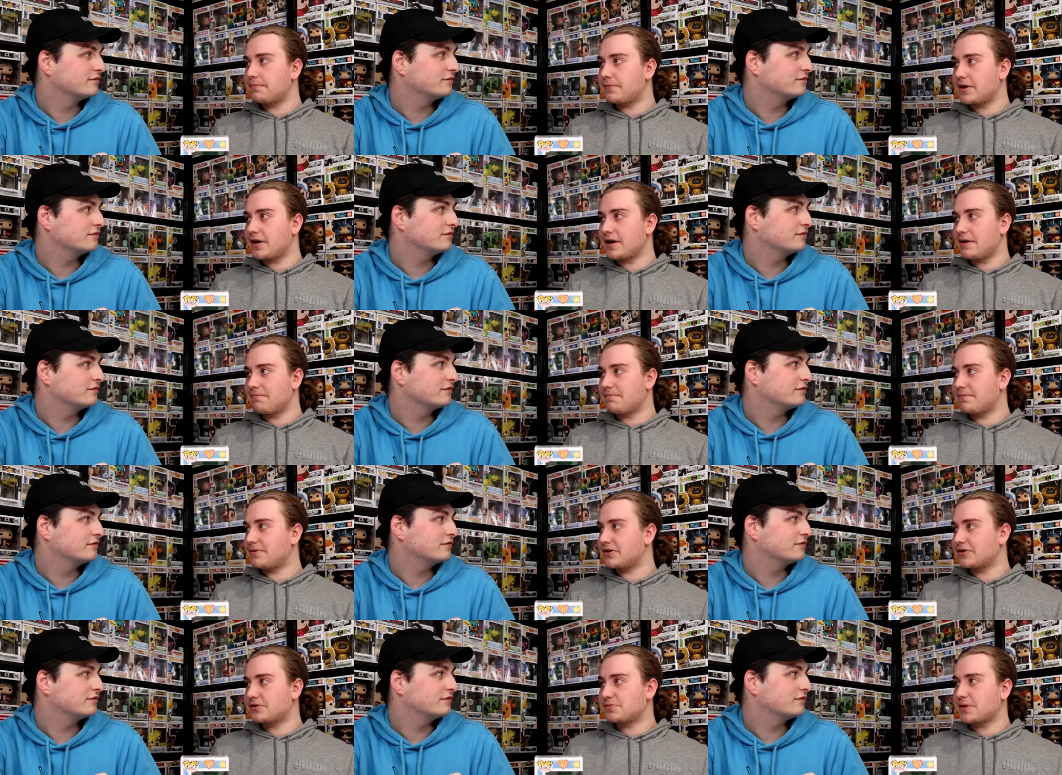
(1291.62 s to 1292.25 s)
Speaker 1: up,
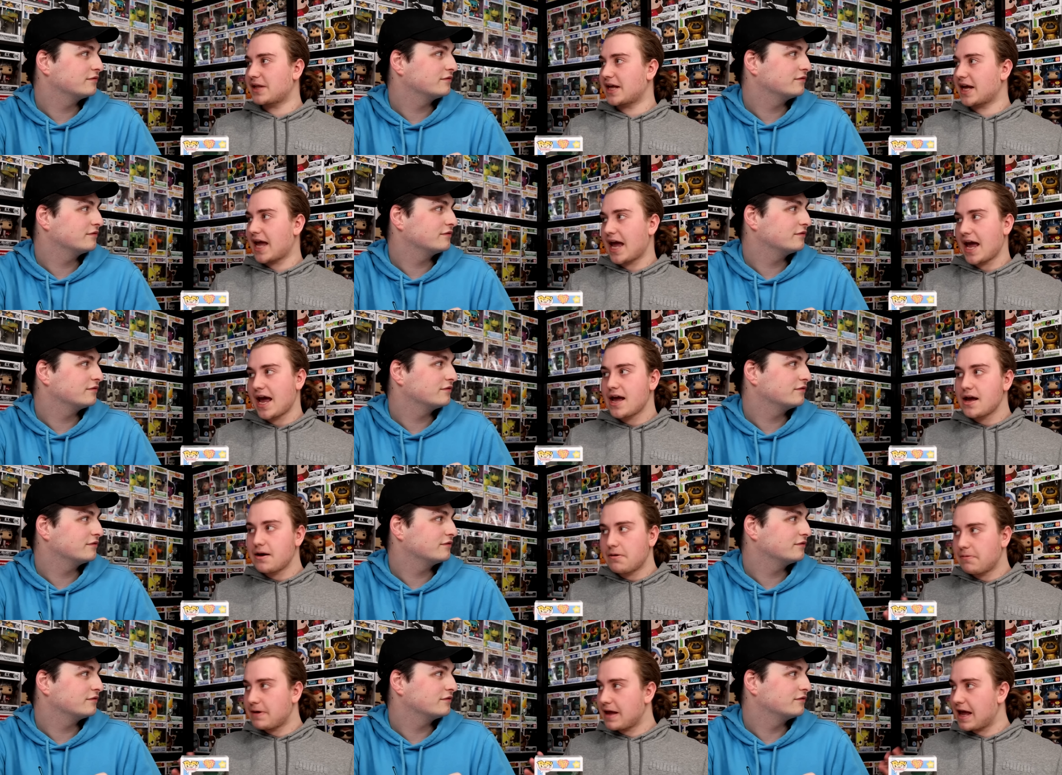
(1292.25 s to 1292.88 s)
they just were like,
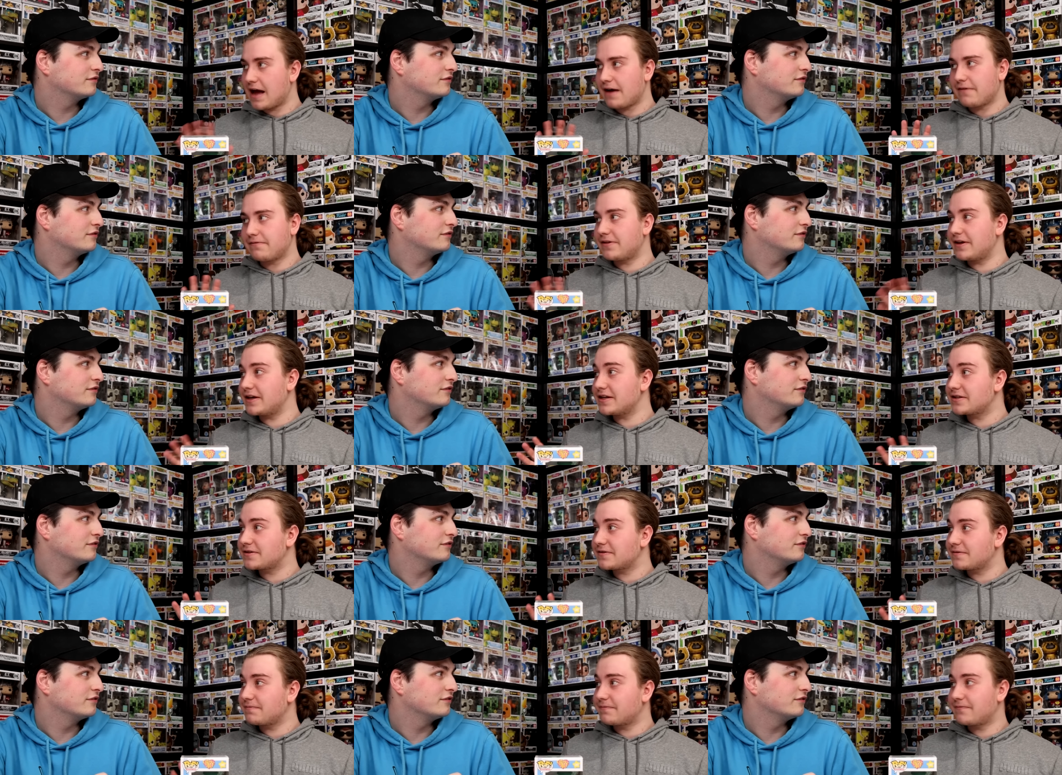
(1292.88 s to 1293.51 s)
"Hey, we have
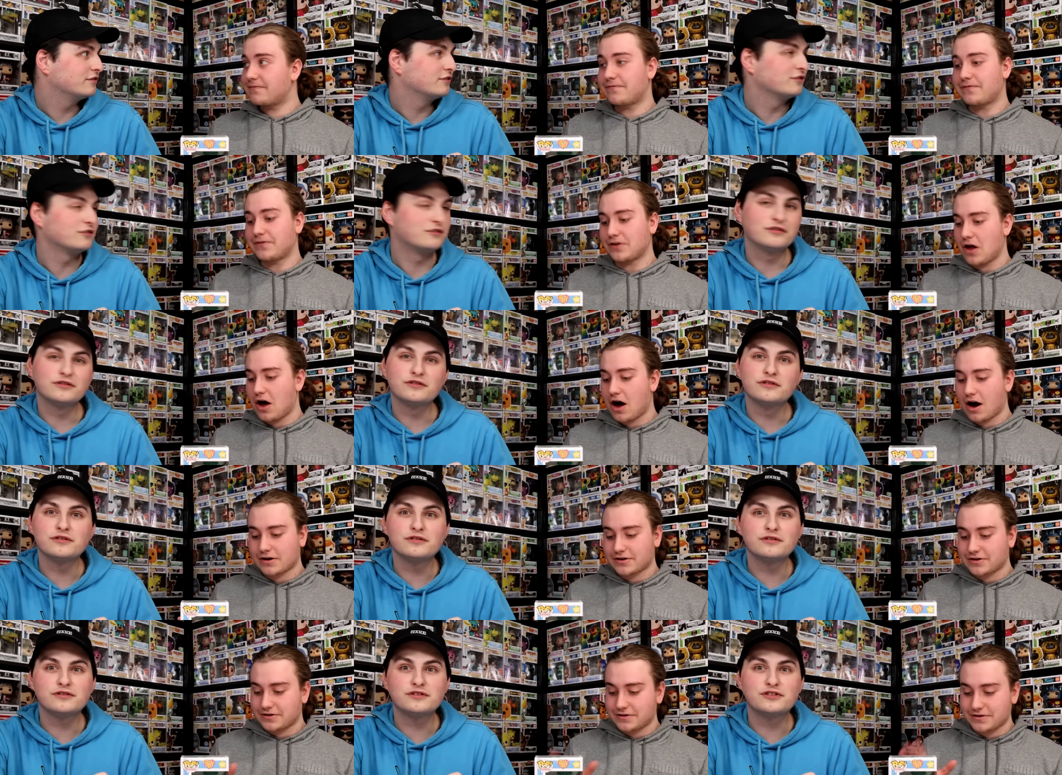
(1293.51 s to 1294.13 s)
this
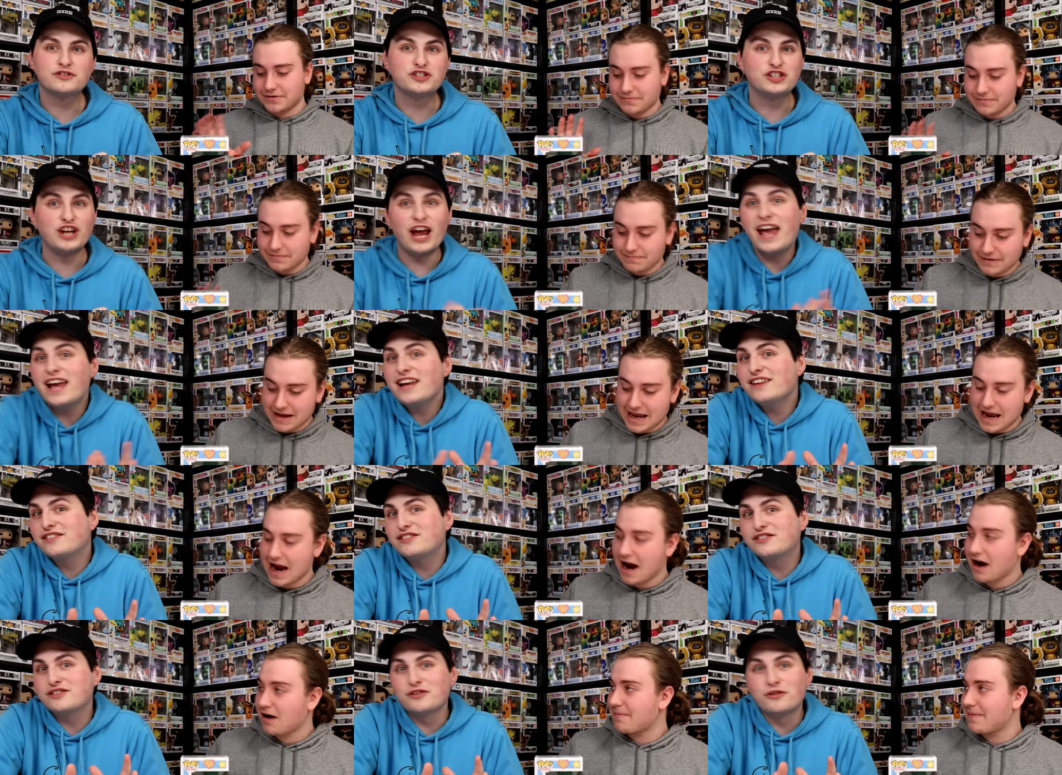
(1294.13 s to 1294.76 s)
flock
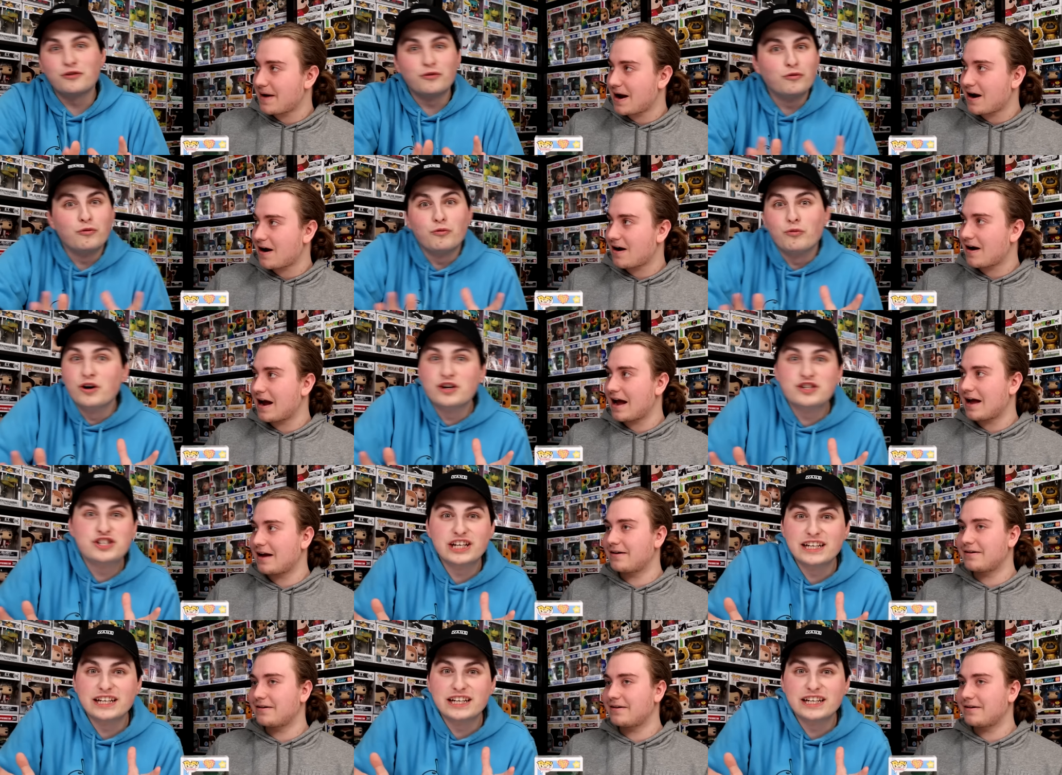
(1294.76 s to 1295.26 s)
Chase Care Bear. Would